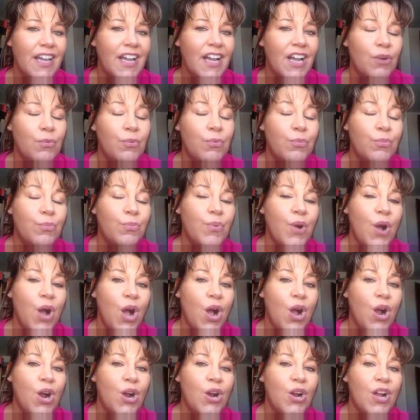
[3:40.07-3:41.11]

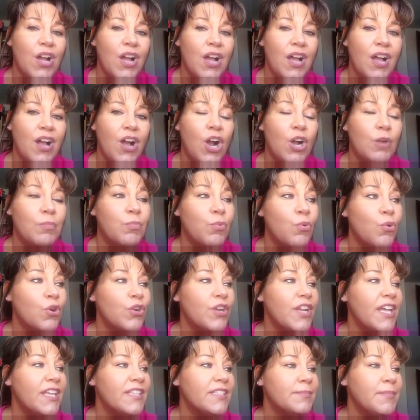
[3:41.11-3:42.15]
Our
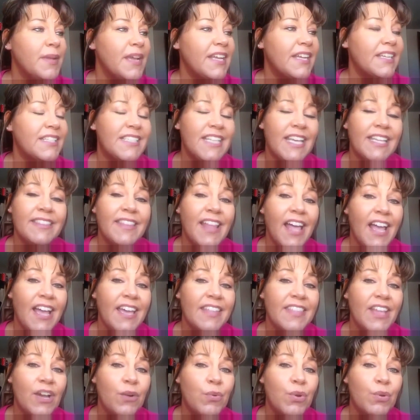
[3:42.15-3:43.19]
board has made a
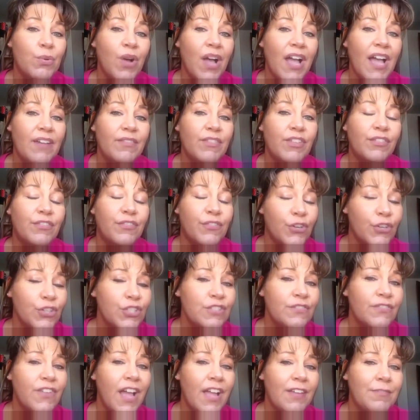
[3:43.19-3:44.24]
deadline that we will have the
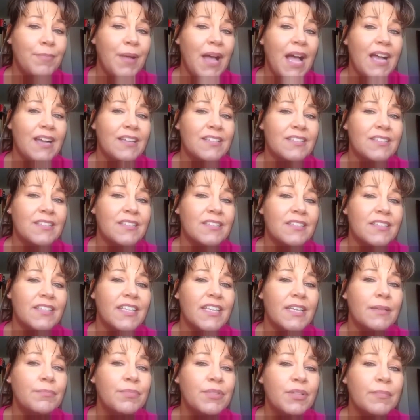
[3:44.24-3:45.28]
first 5 boxes
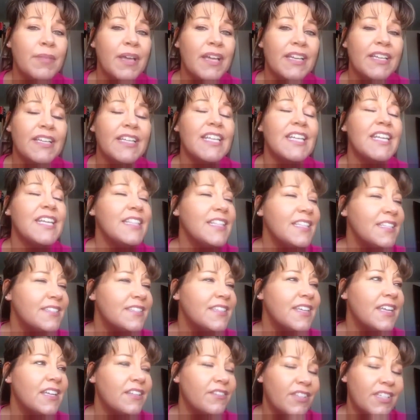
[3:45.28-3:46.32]
implemented in the
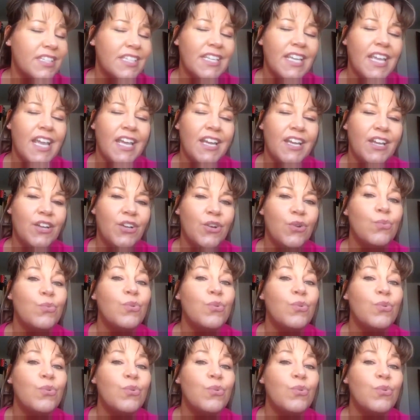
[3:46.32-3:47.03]
state of Indiana